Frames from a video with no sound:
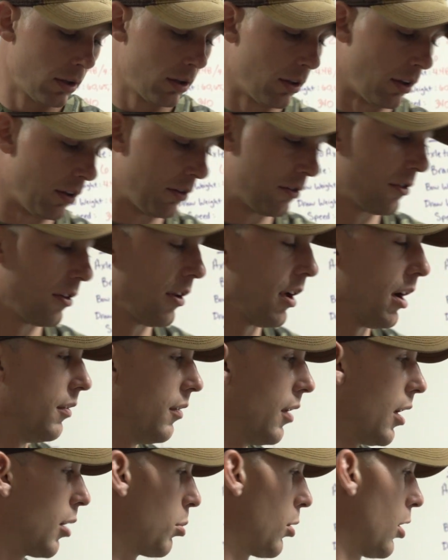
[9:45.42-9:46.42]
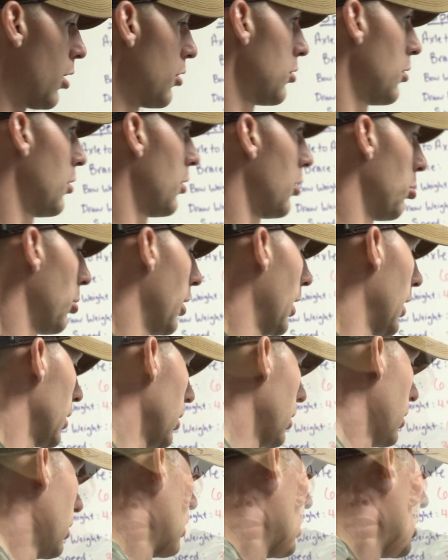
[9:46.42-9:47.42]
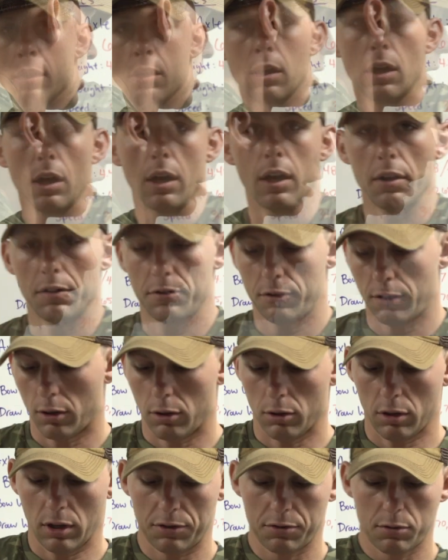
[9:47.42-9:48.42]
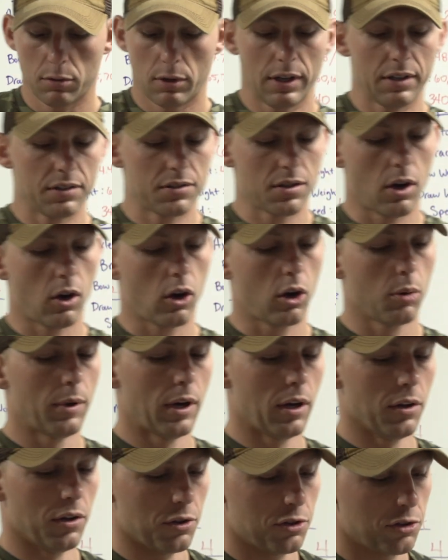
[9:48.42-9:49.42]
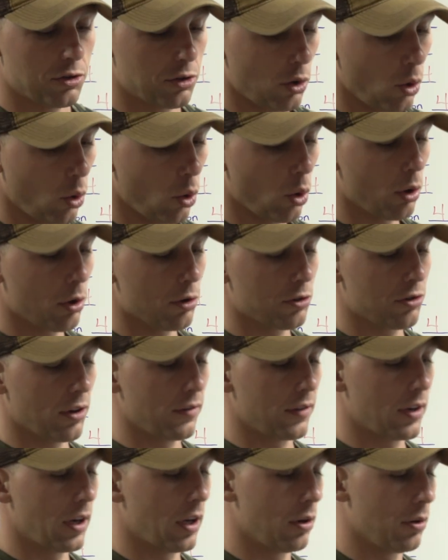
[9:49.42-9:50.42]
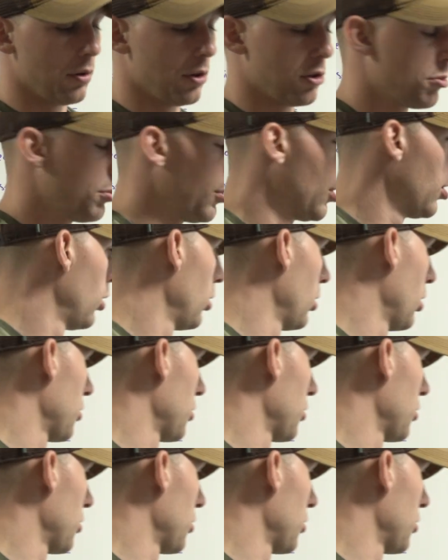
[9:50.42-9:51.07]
And slight vibration on the back end. All right, so let's go ahead and talk about the scores I've got on this bow.